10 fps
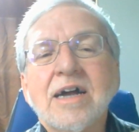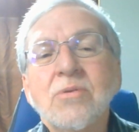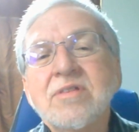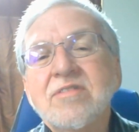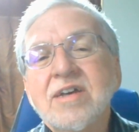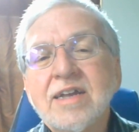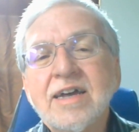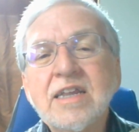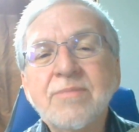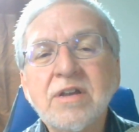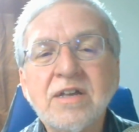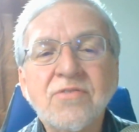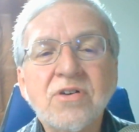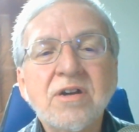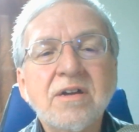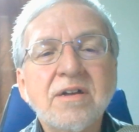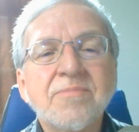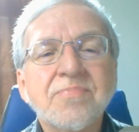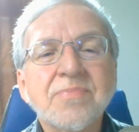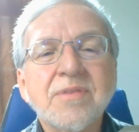I would say to any believer
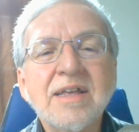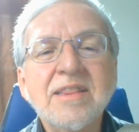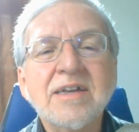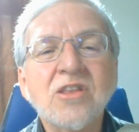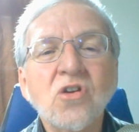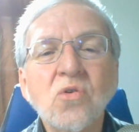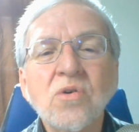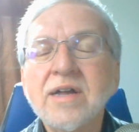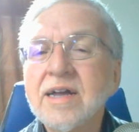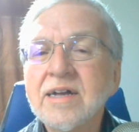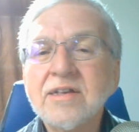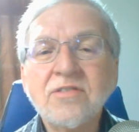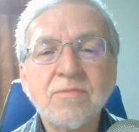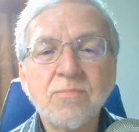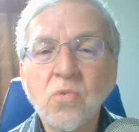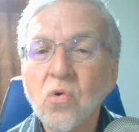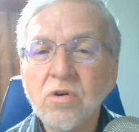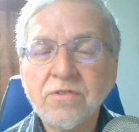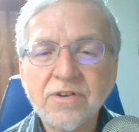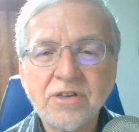that the Lord has
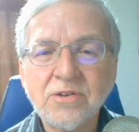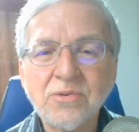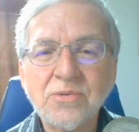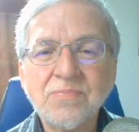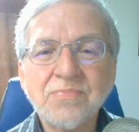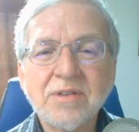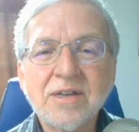more for you.